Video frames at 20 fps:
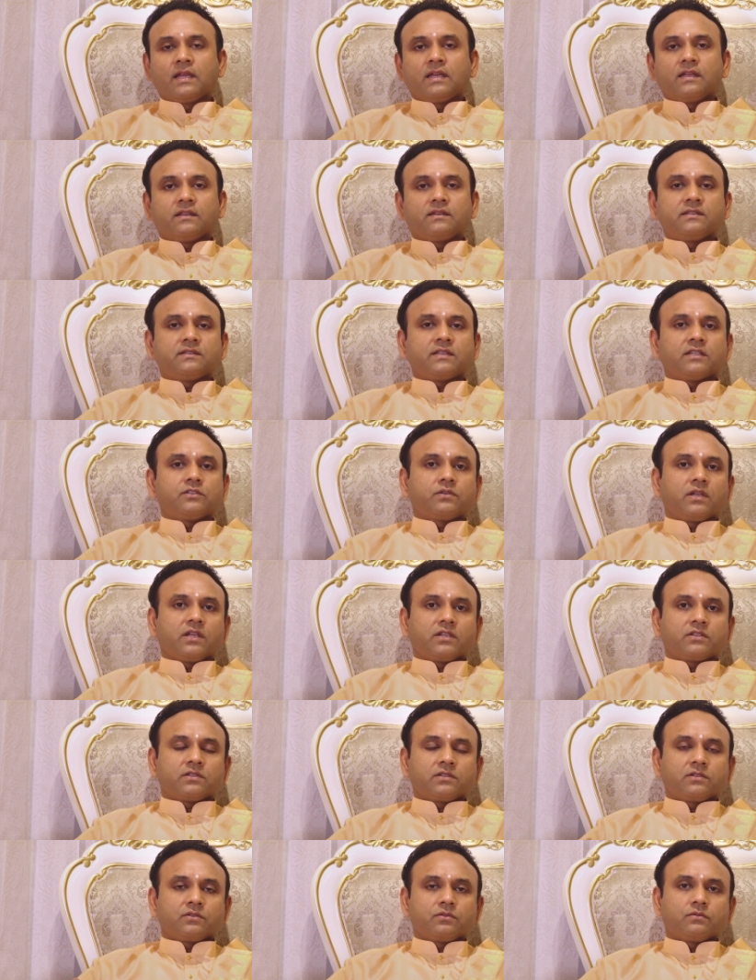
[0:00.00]
this
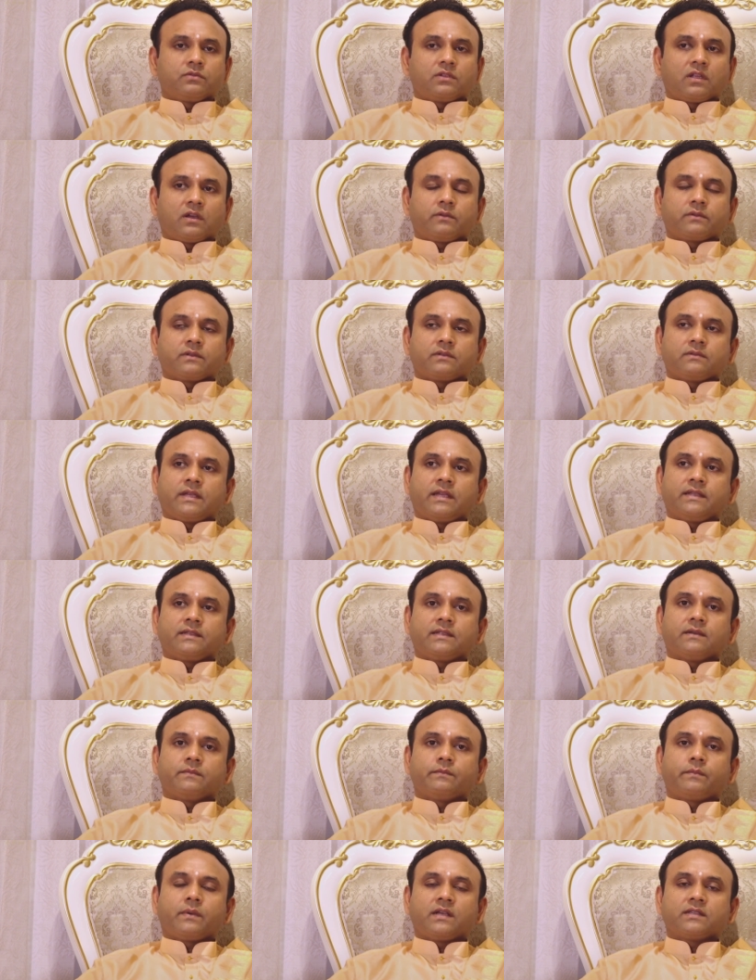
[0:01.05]
education to now
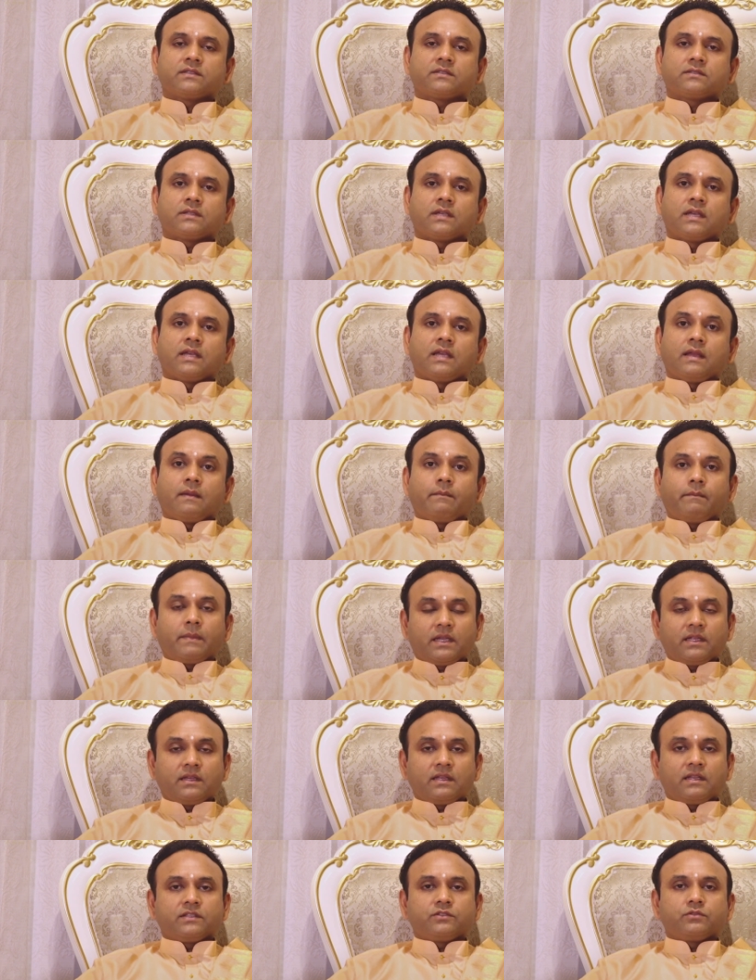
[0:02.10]
encompass
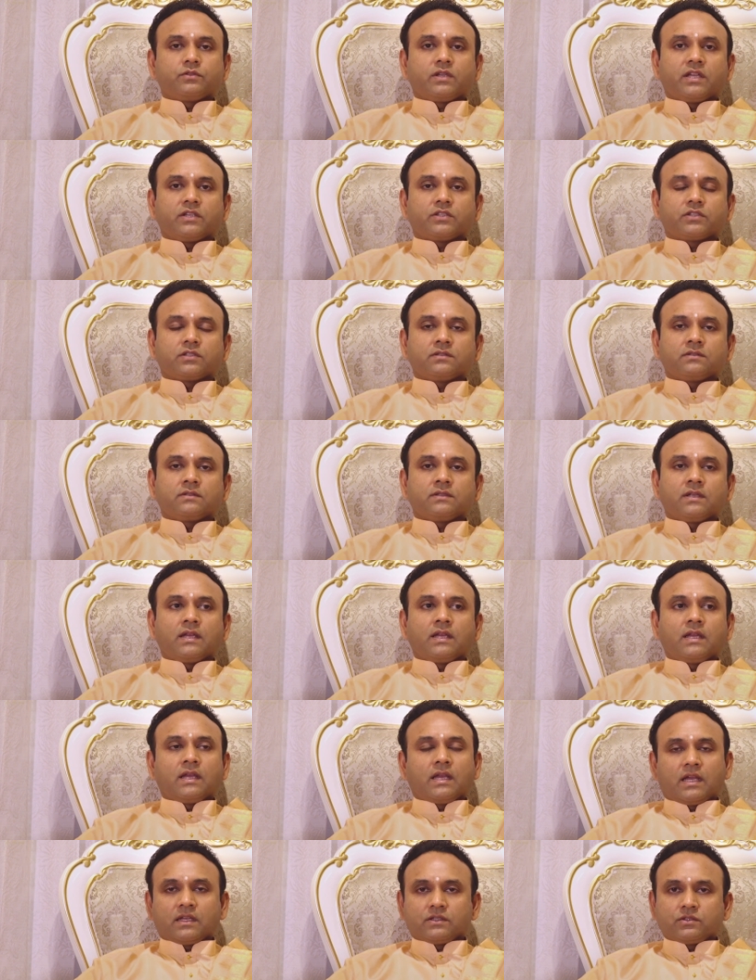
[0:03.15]
medical education.
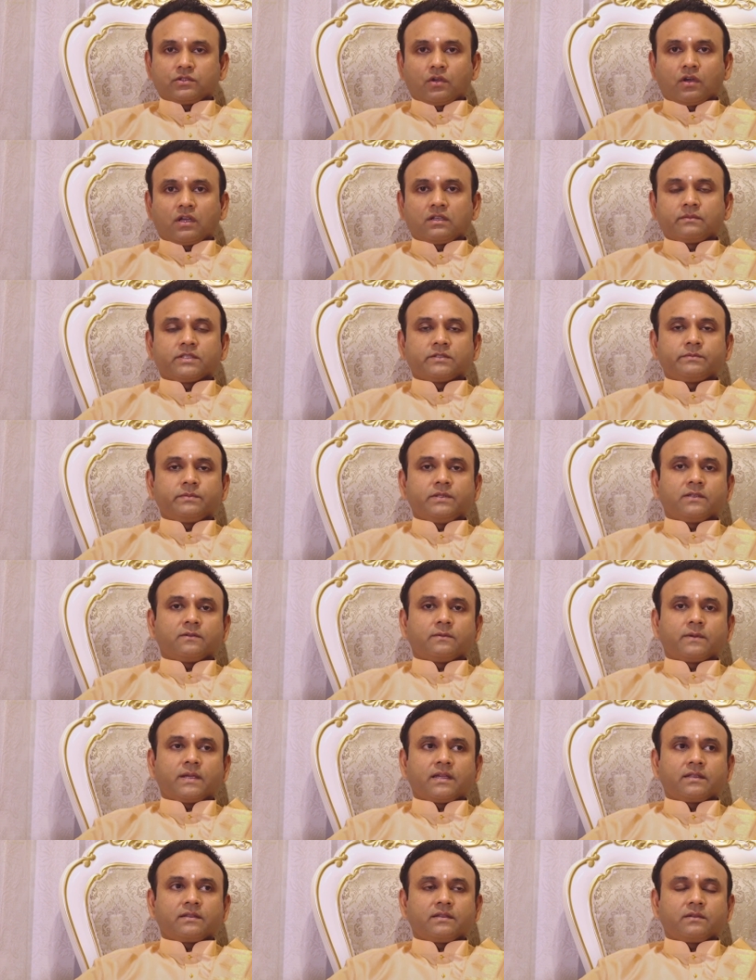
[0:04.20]
As you all must be
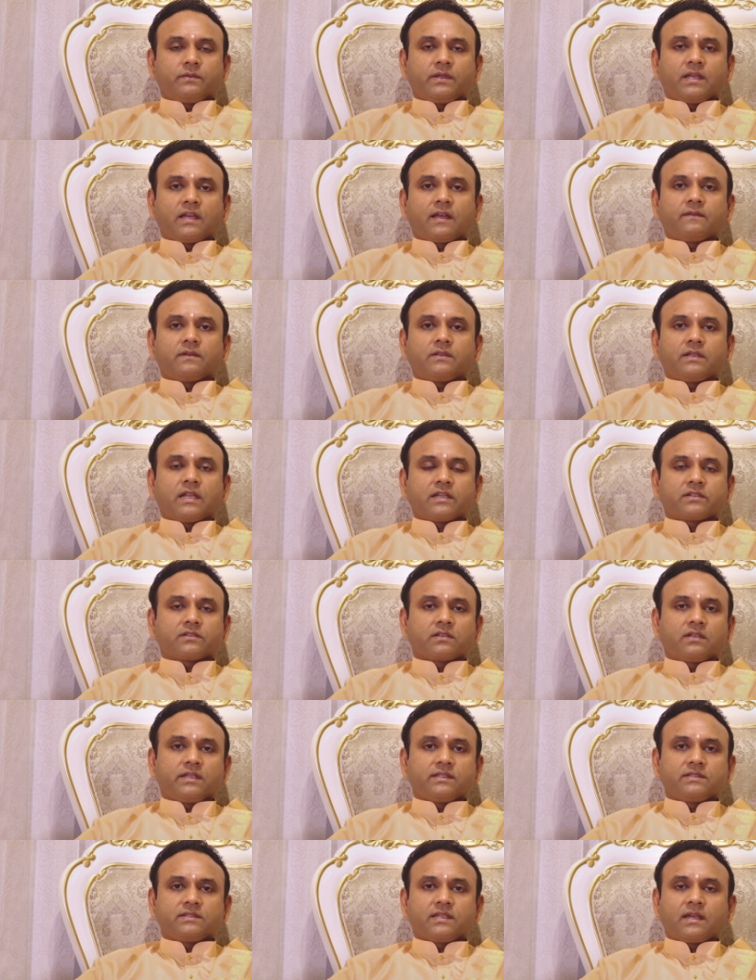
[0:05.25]
aware, that we have a national
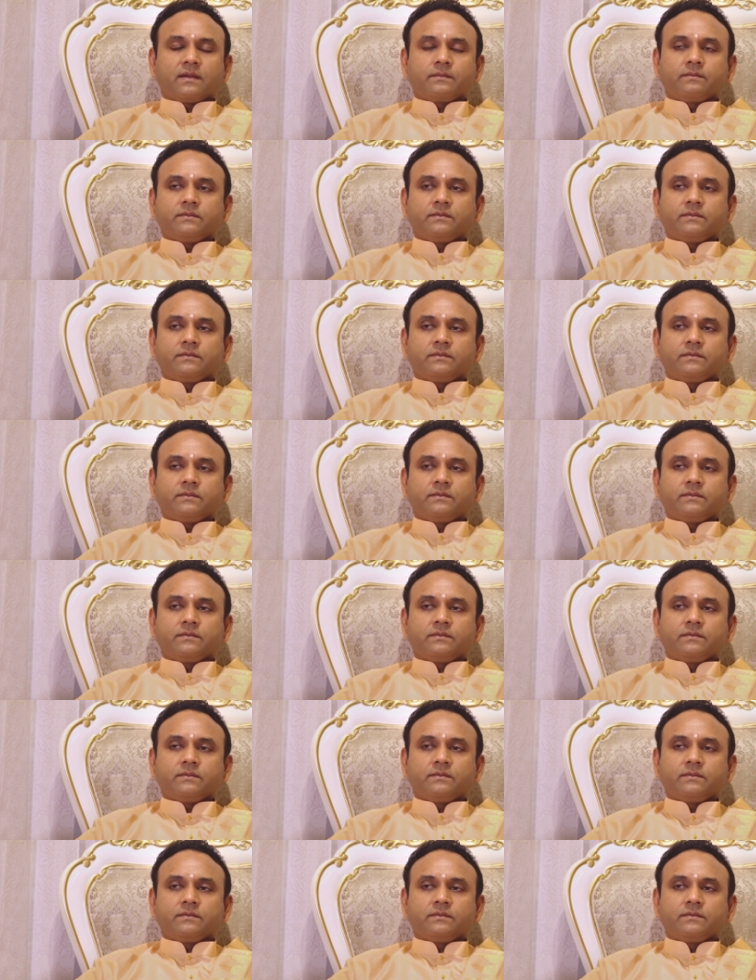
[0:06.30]
exam,